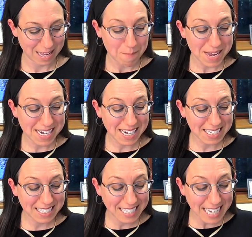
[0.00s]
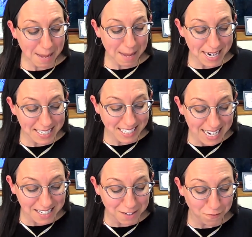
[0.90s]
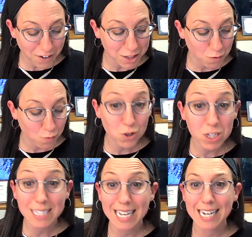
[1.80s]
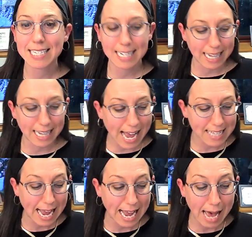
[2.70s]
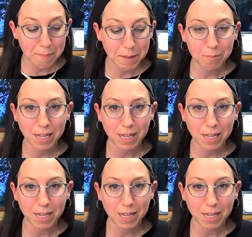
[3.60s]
Because Sam identified the rules that his class had been playing